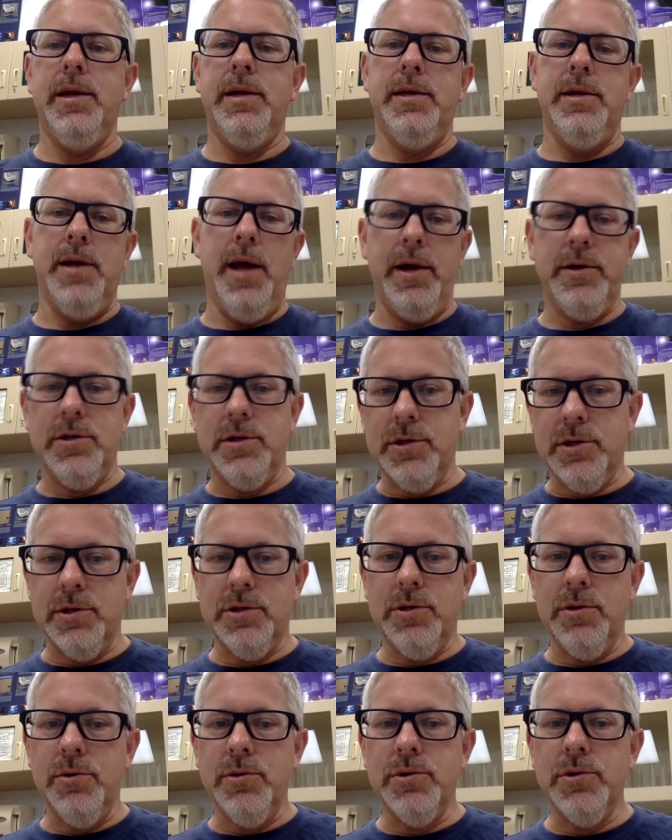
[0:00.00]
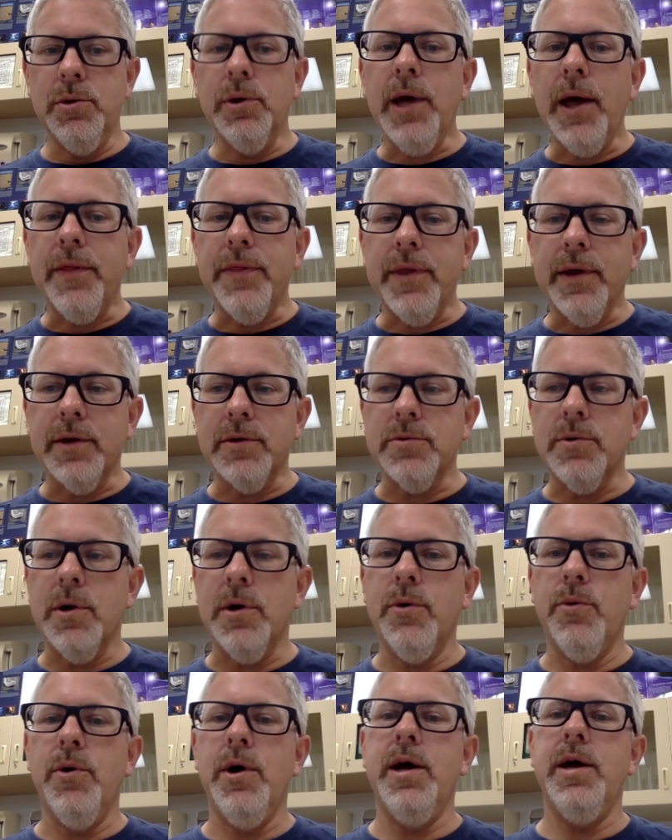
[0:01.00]
Not just the students who get things right
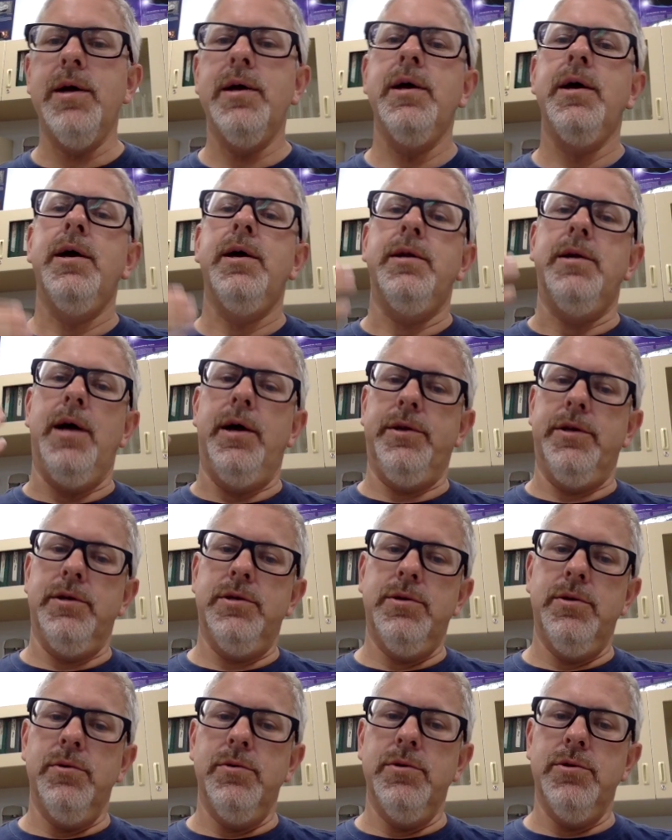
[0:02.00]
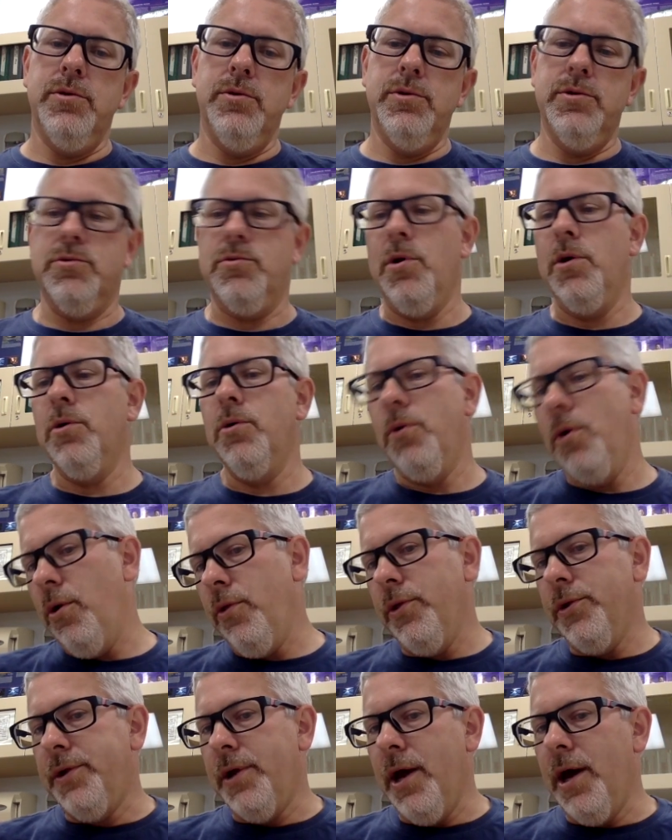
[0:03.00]
away, not the students who struggle all
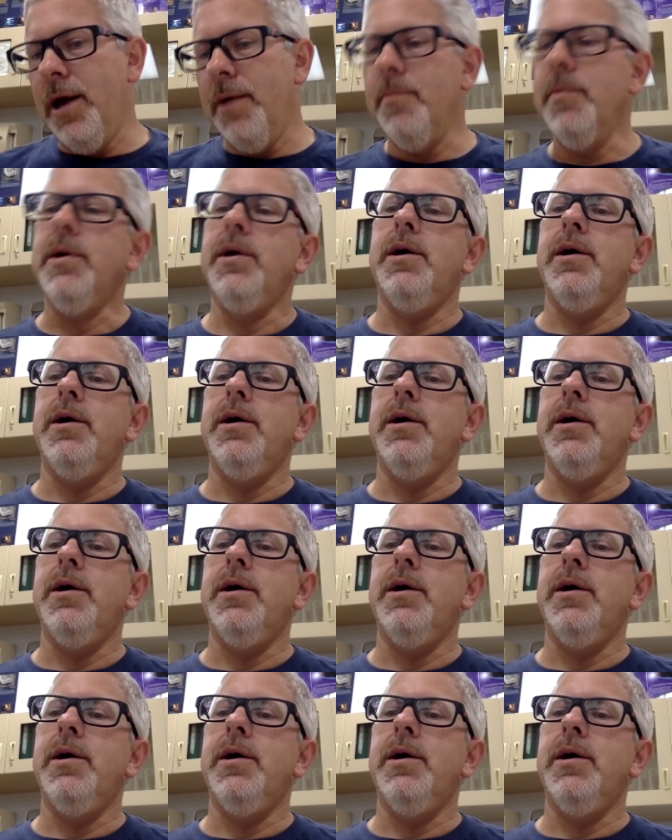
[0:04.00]
the time.